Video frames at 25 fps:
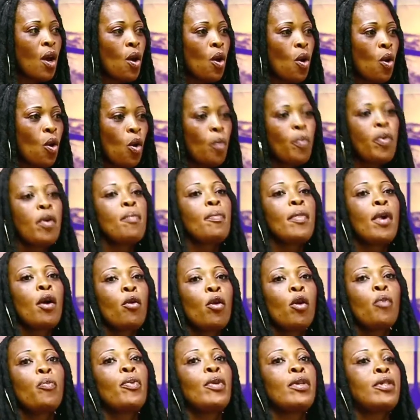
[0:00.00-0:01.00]
obi, my
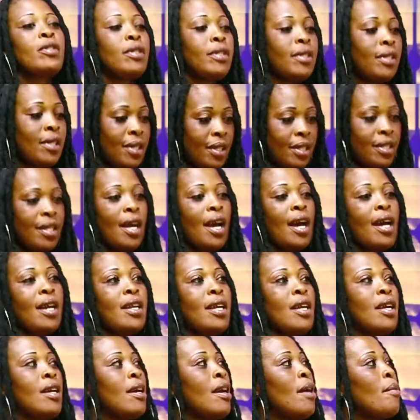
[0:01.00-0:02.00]
opportunities here,
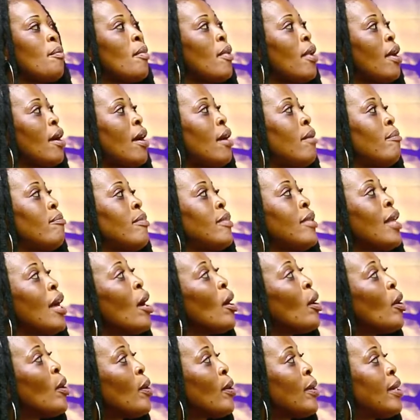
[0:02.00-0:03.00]
they, um,
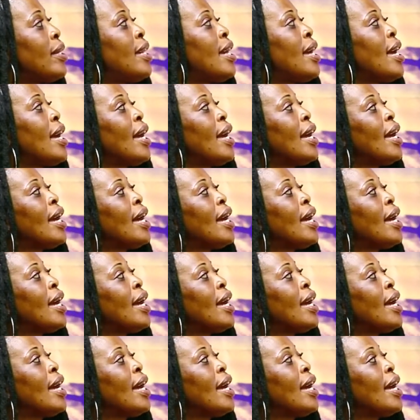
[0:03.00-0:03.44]
tango there.